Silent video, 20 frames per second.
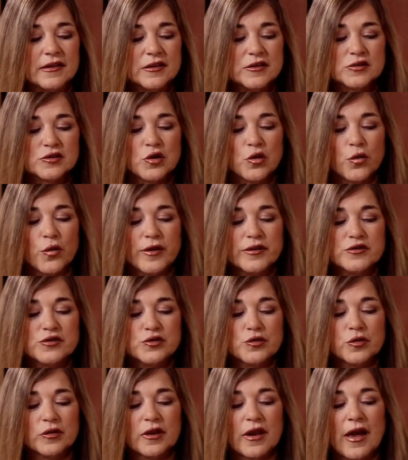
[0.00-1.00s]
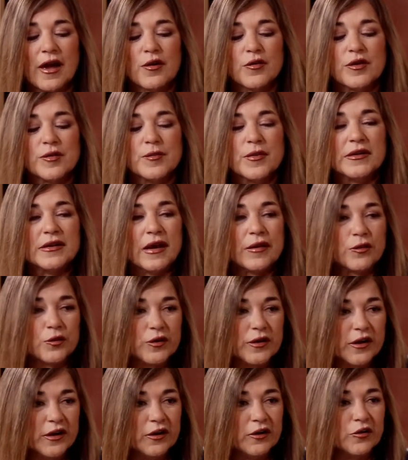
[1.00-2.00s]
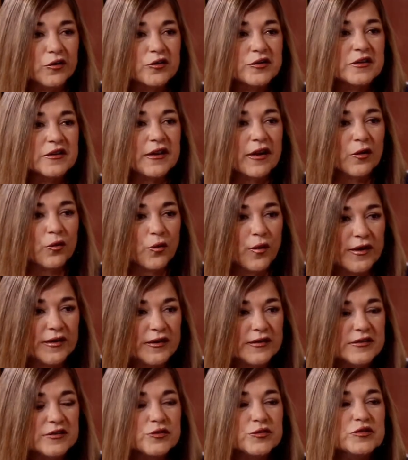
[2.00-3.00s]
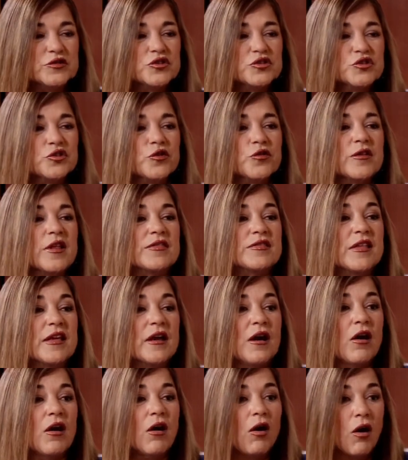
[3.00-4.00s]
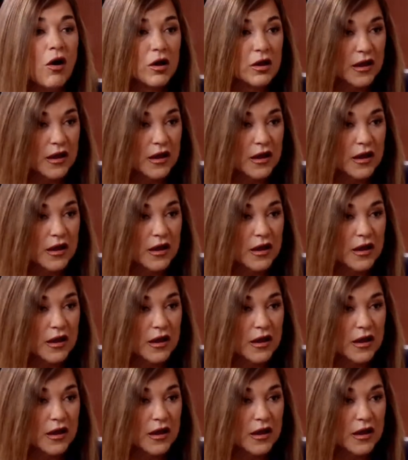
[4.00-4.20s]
he is going to allow them another year to get ready to ensure that they all